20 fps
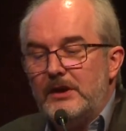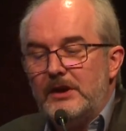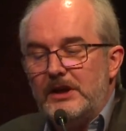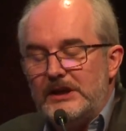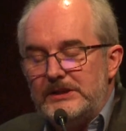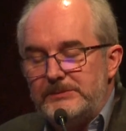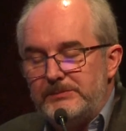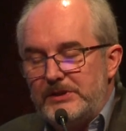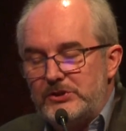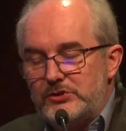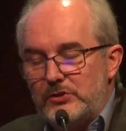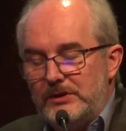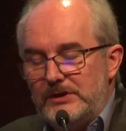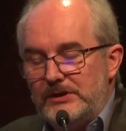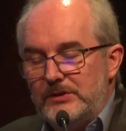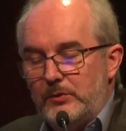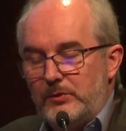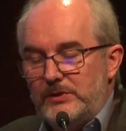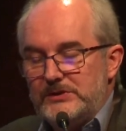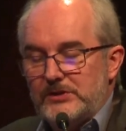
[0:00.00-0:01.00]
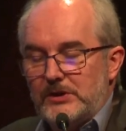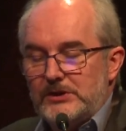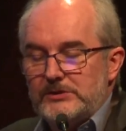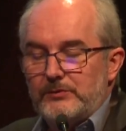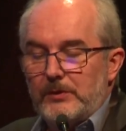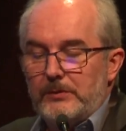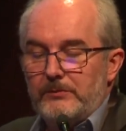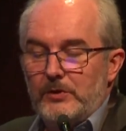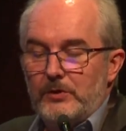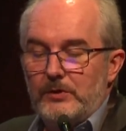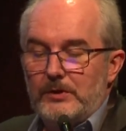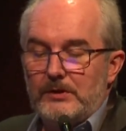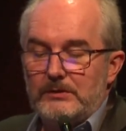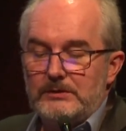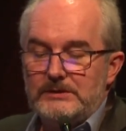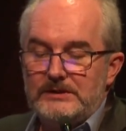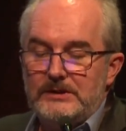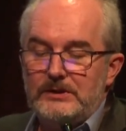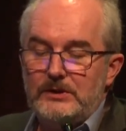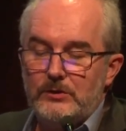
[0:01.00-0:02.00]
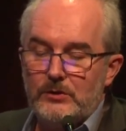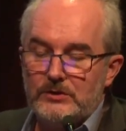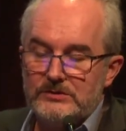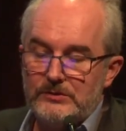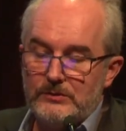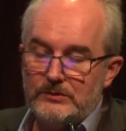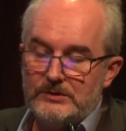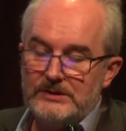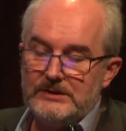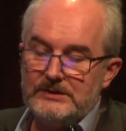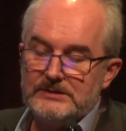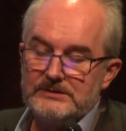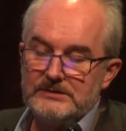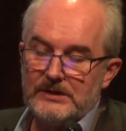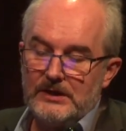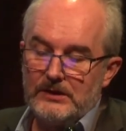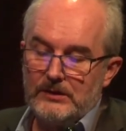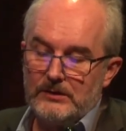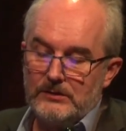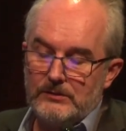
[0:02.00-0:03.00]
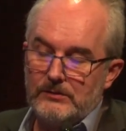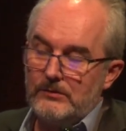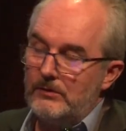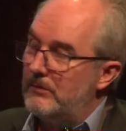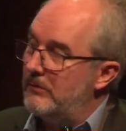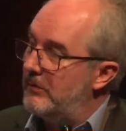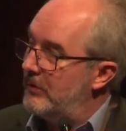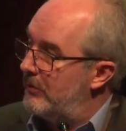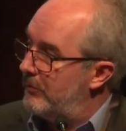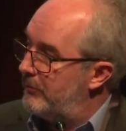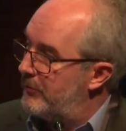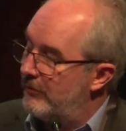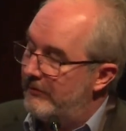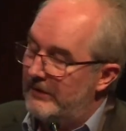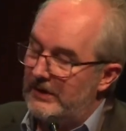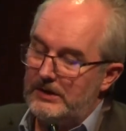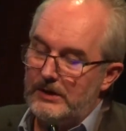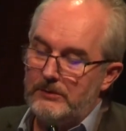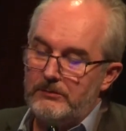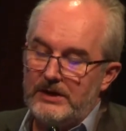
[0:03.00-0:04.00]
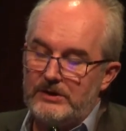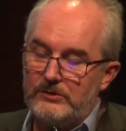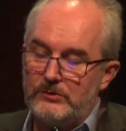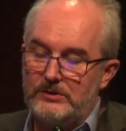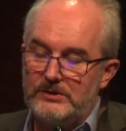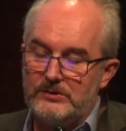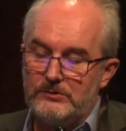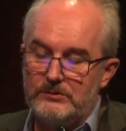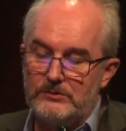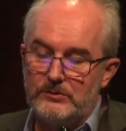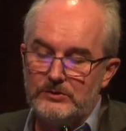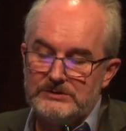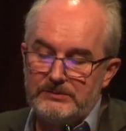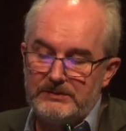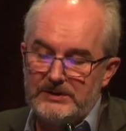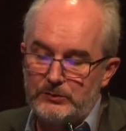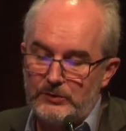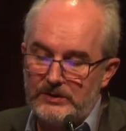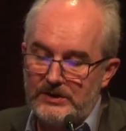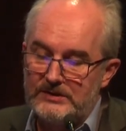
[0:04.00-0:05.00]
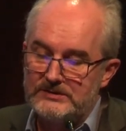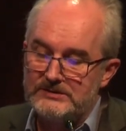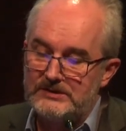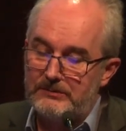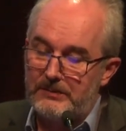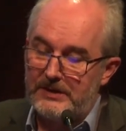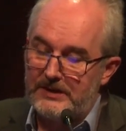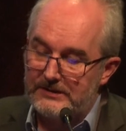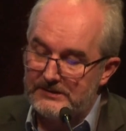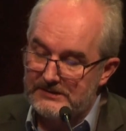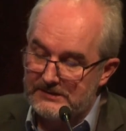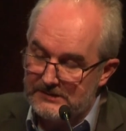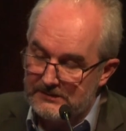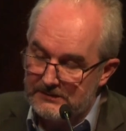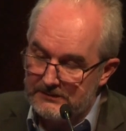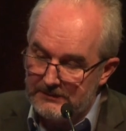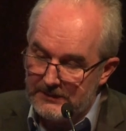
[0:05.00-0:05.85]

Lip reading: especially the results from the indoor studies and provided by the dosimetric estimates.